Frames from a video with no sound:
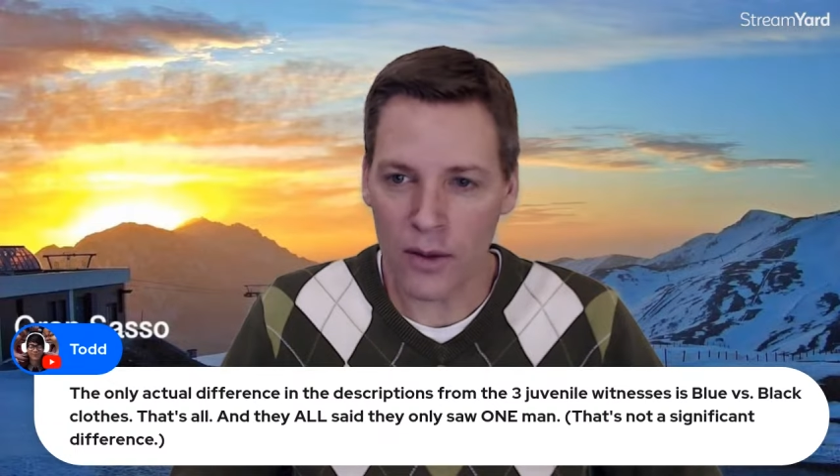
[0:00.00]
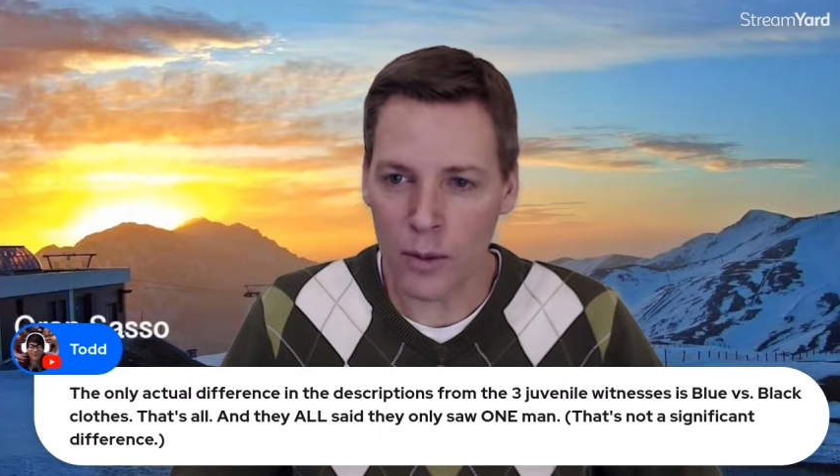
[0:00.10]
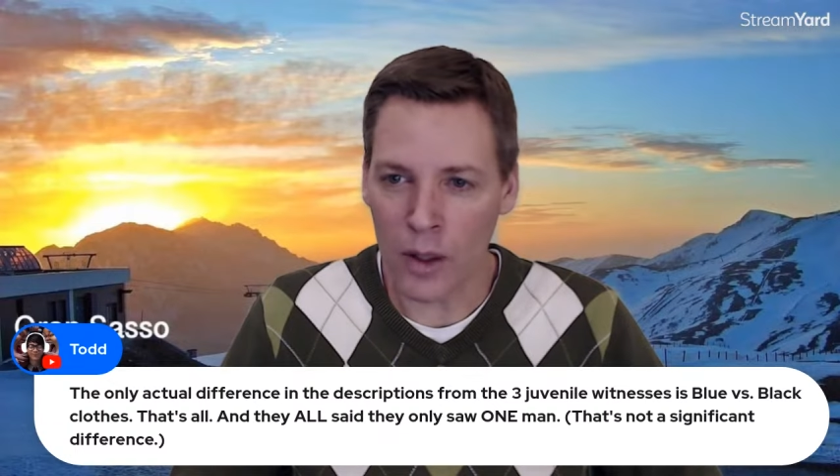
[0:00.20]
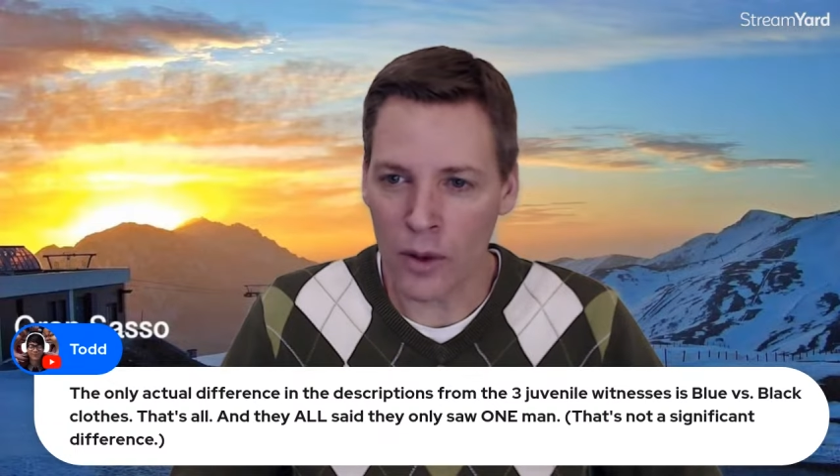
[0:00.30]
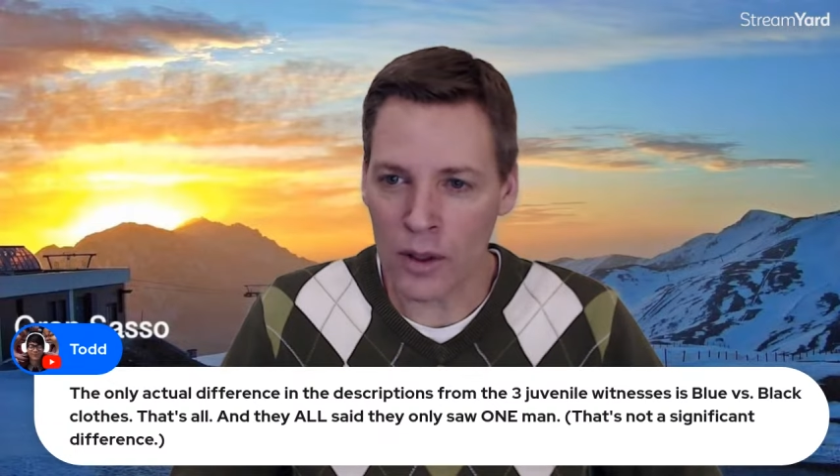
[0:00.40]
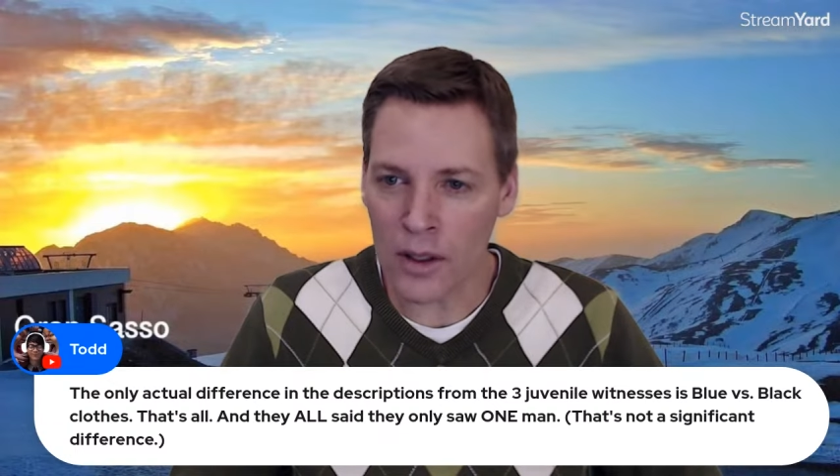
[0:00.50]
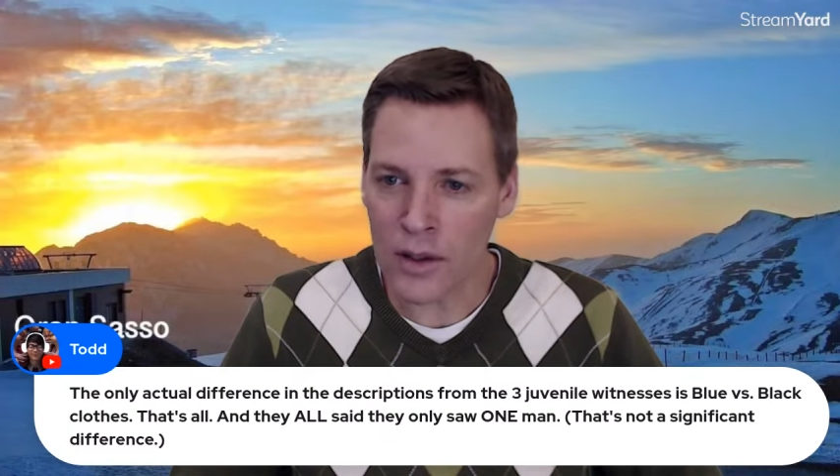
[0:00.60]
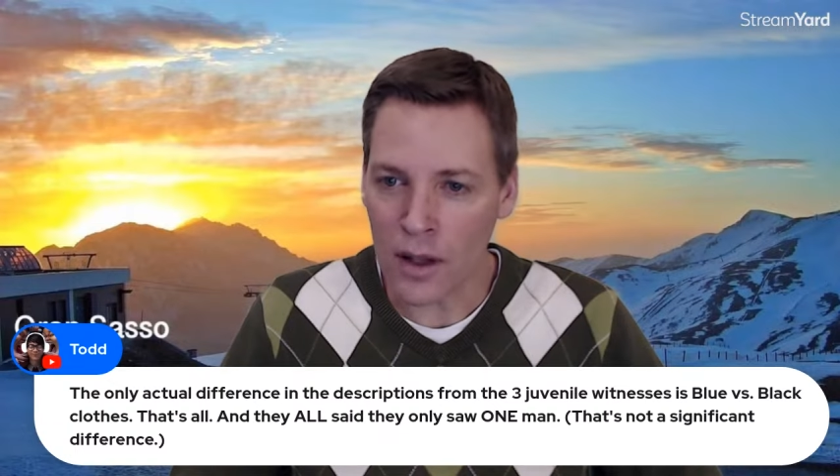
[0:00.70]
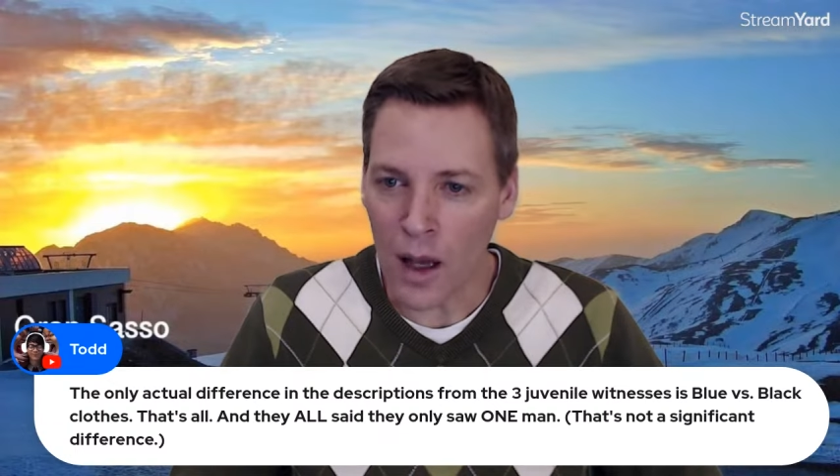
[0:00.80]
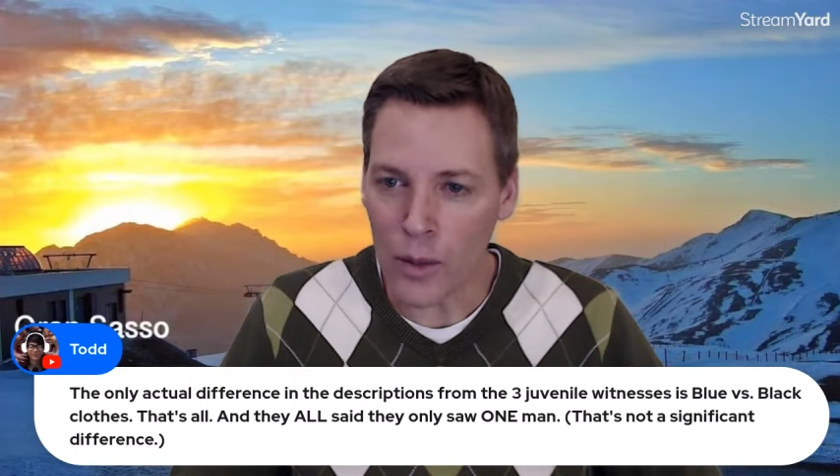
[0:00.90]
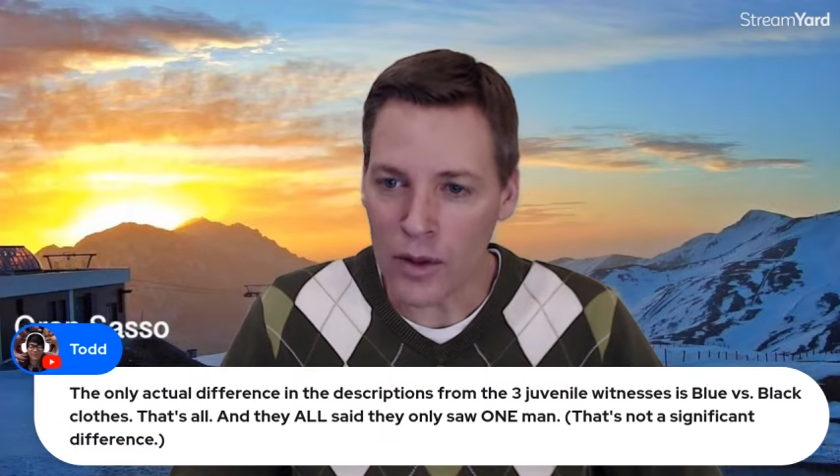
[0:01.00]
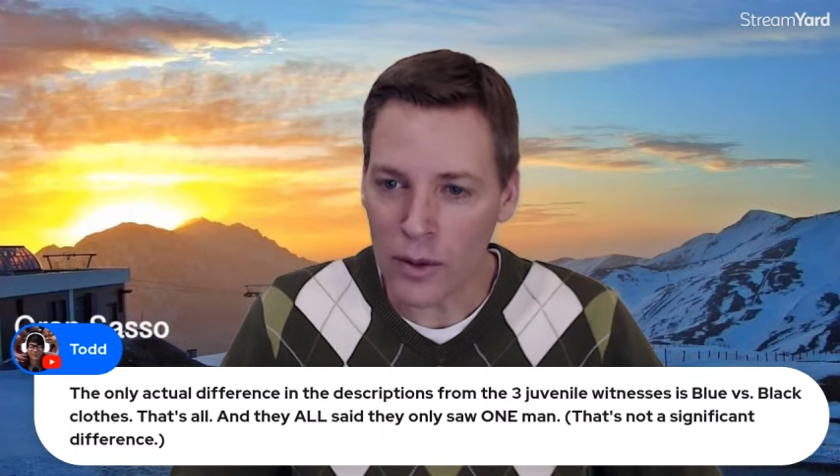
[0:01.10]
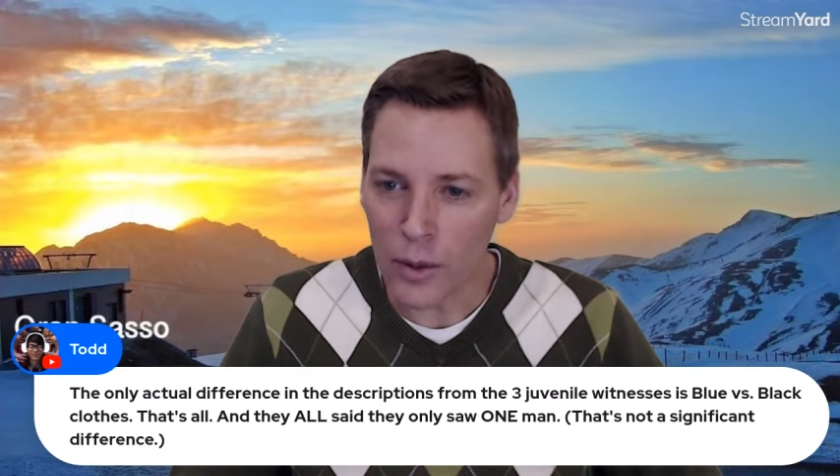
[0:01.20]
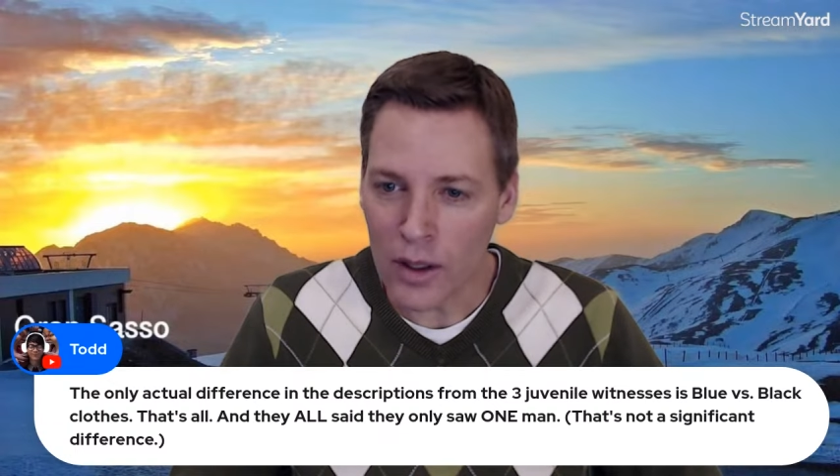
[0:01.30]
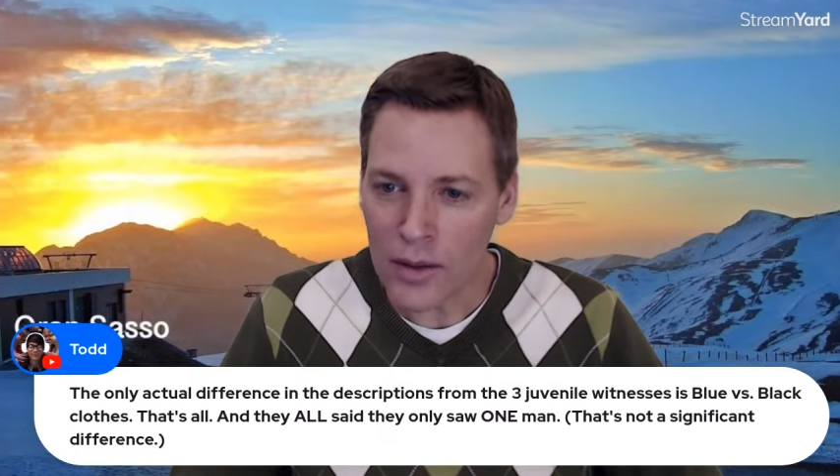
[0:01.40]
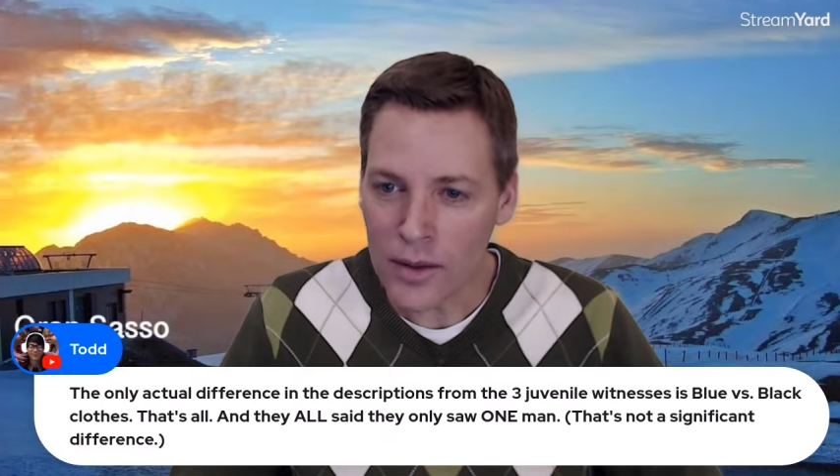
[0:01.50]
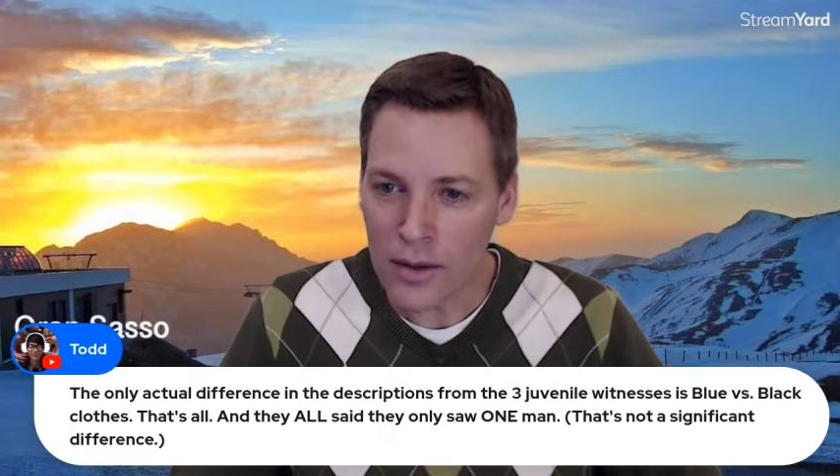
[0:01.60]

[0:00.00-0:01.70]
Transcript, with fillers: Am I really going to stop in three minutes?